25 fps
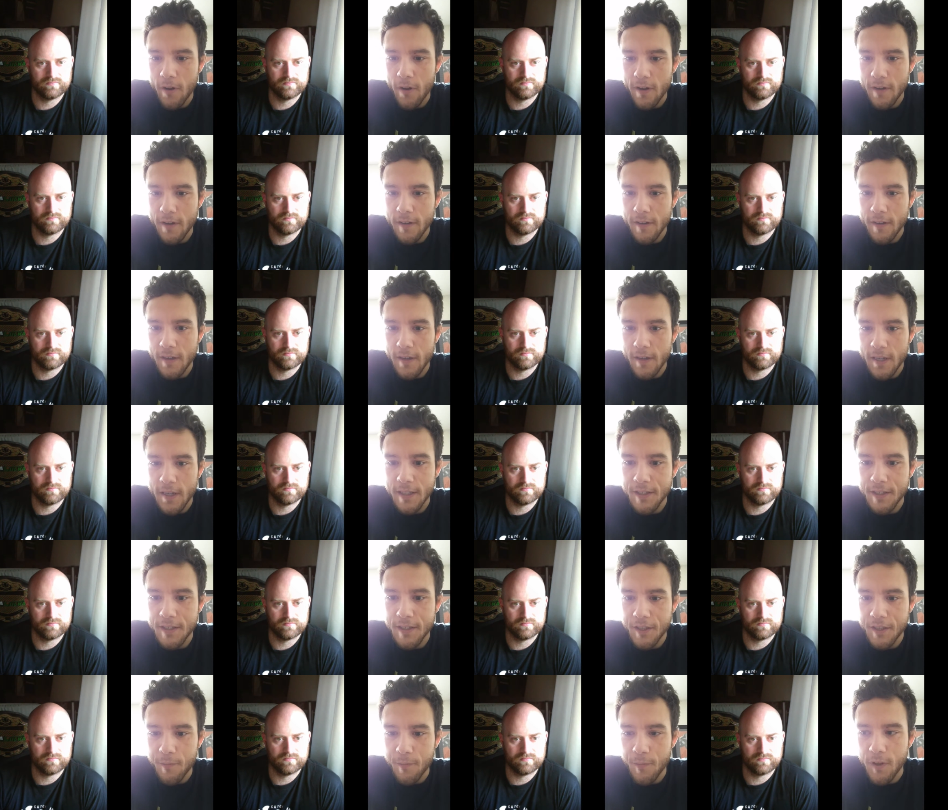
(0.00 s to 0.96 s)
Speaker 1: on uh,
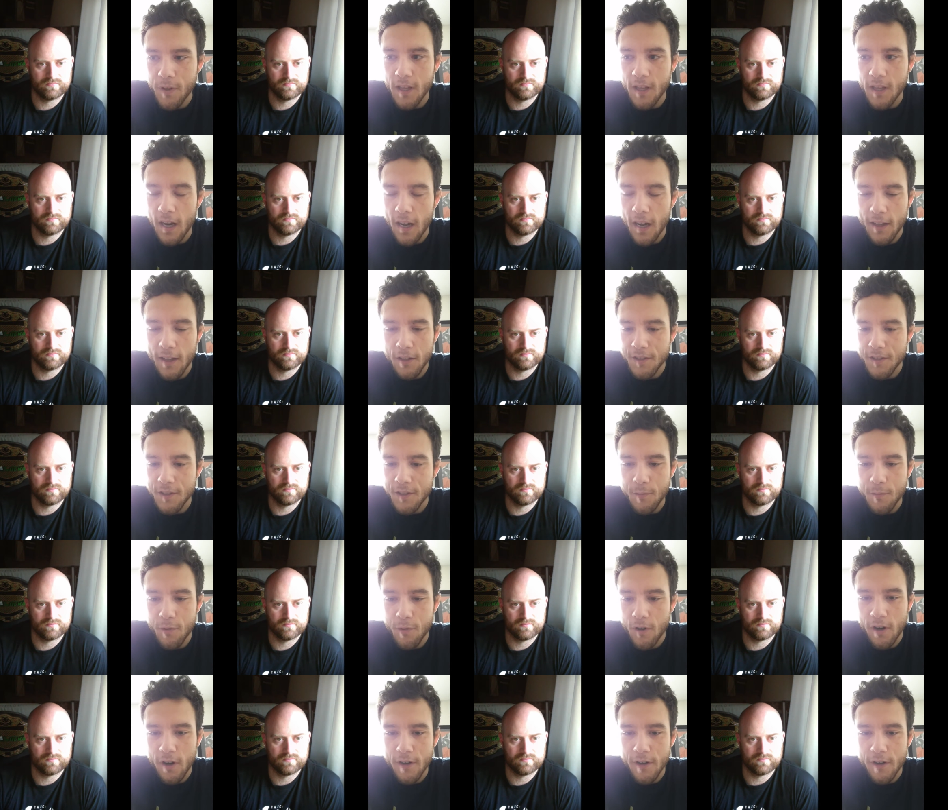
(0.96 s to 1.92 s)
to compete, I look
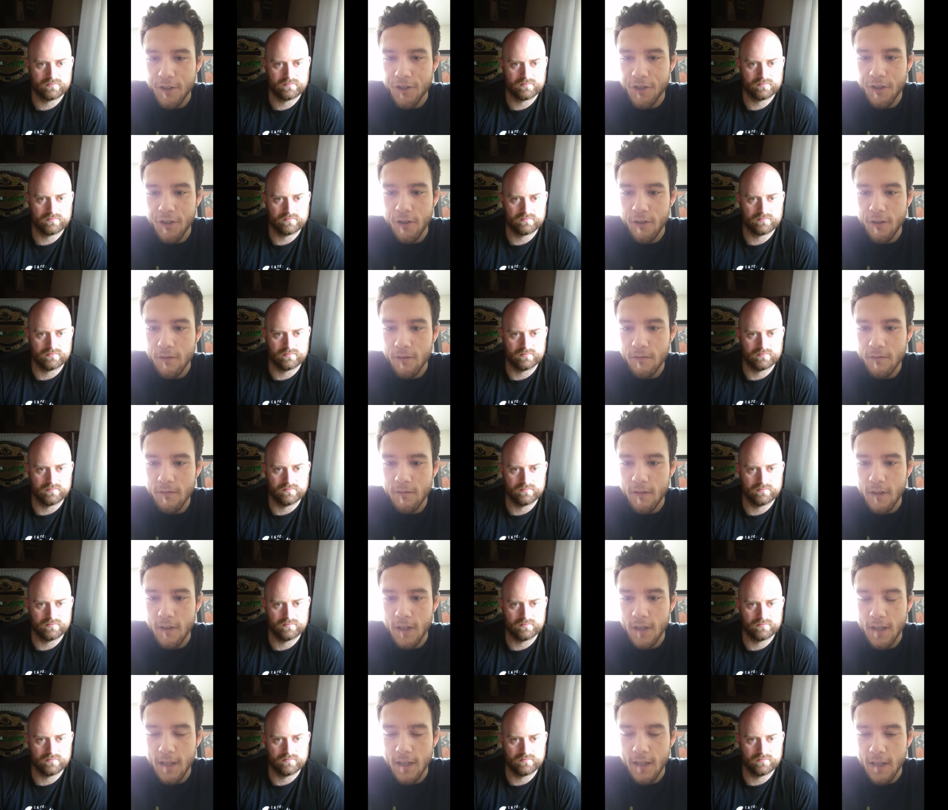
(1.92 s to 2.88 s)
to put on a show.
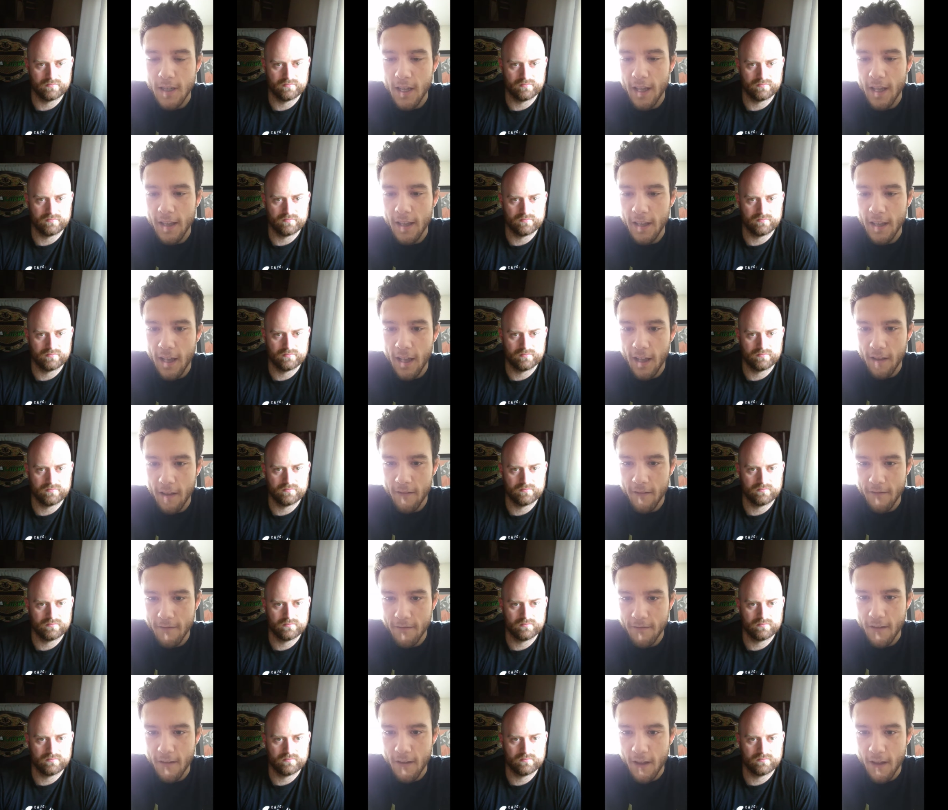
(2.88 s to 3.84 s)
Uh,
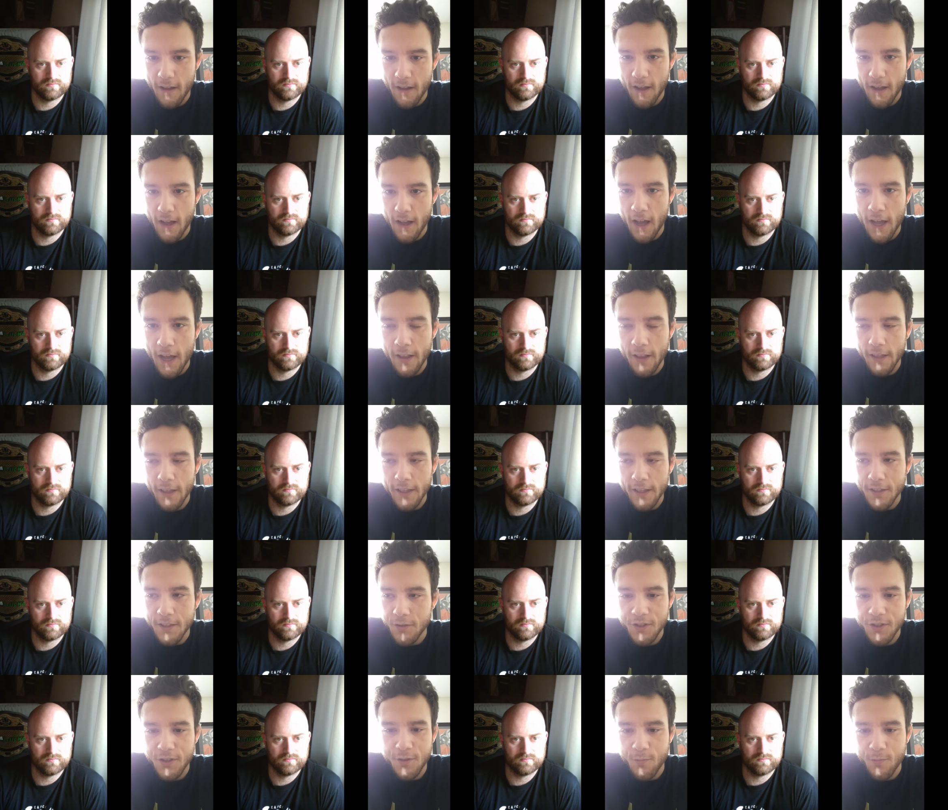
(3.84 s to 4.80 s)
I I
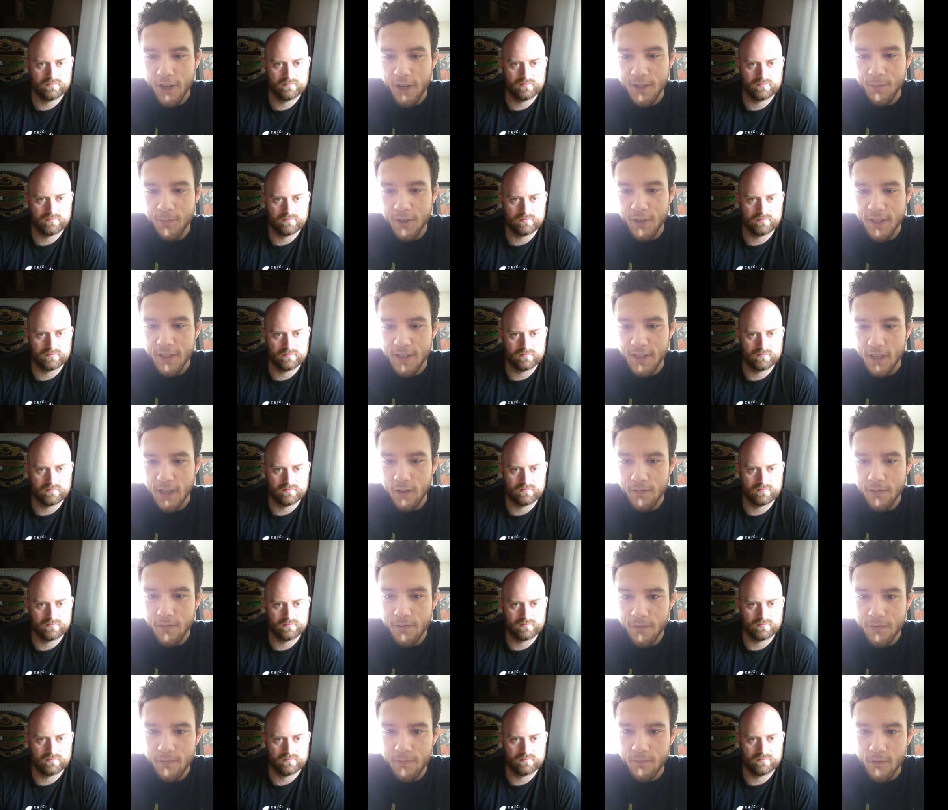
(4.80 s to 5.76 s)
like to express
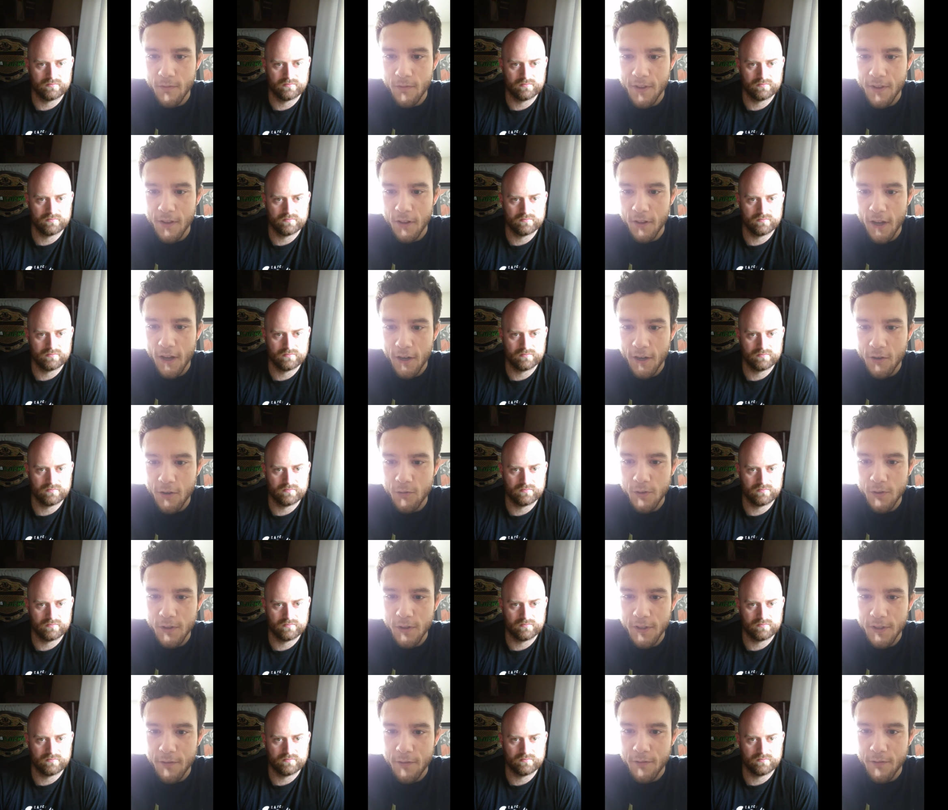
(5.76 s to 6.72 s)
myself with a lot of
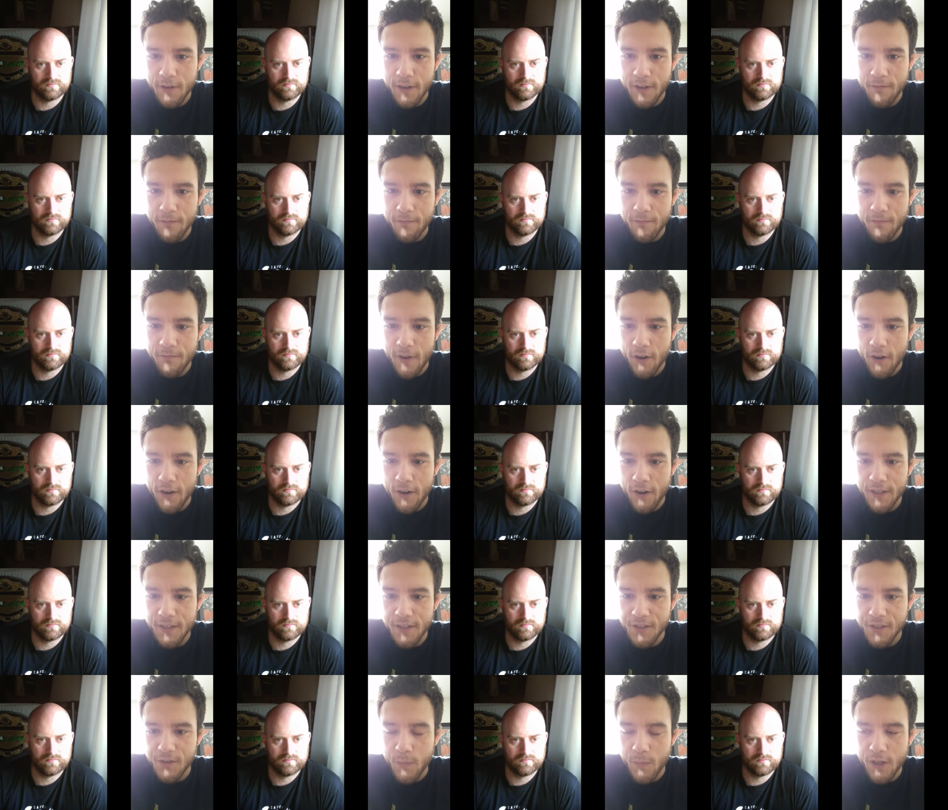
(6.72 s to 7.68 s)
cool different
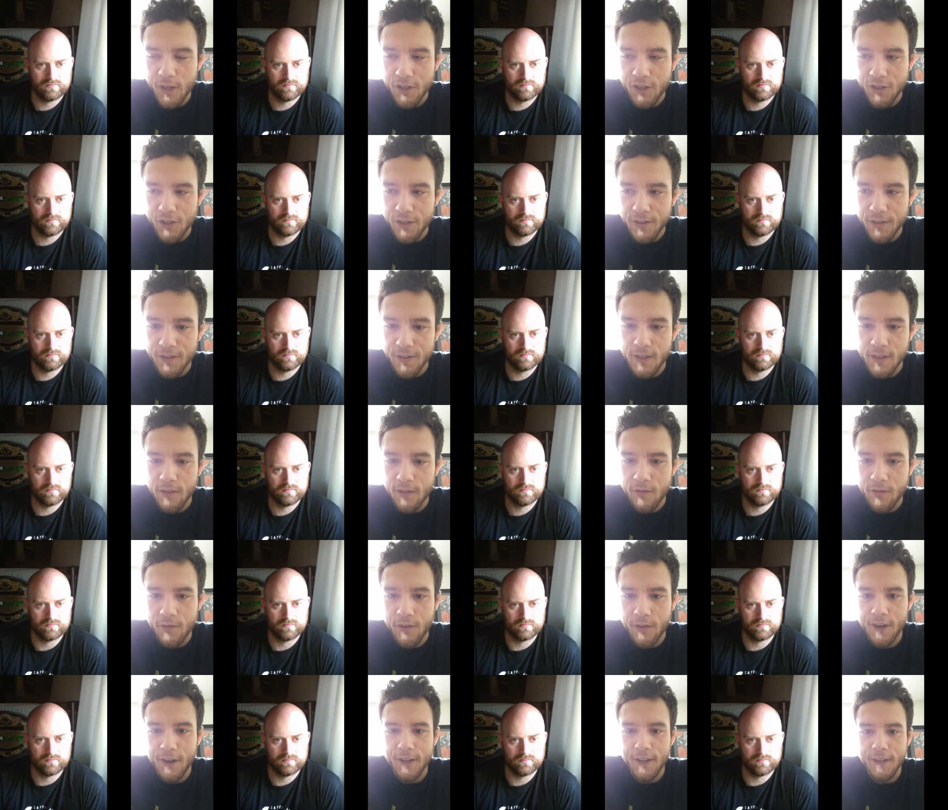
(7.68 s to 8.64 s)
various submissions of
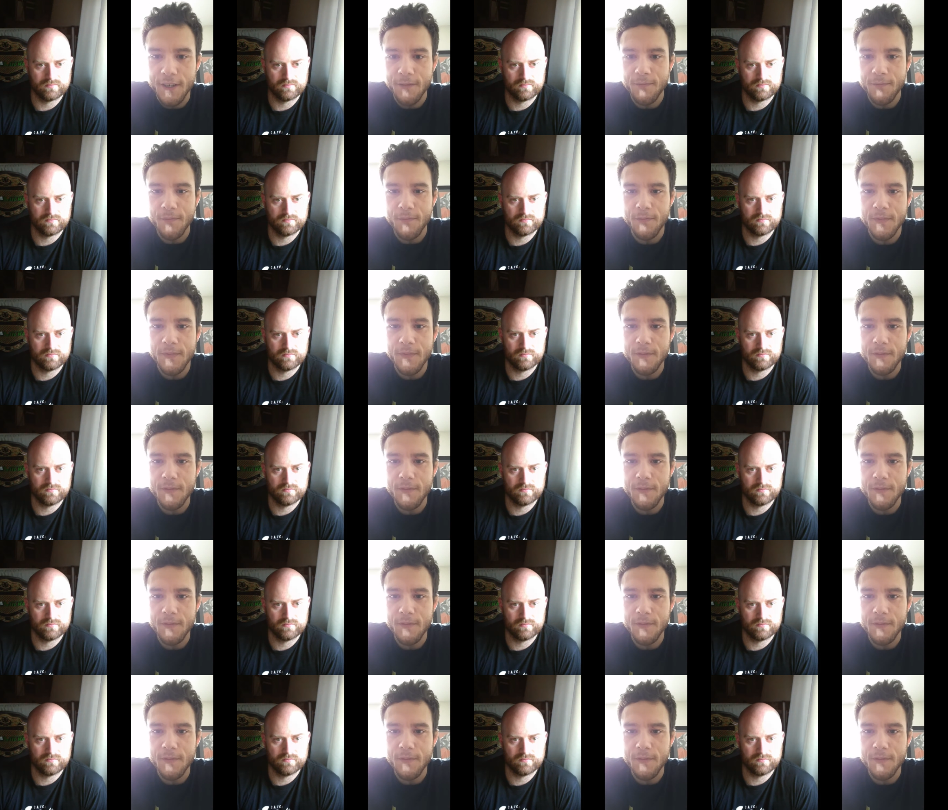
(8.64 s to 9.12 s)
a very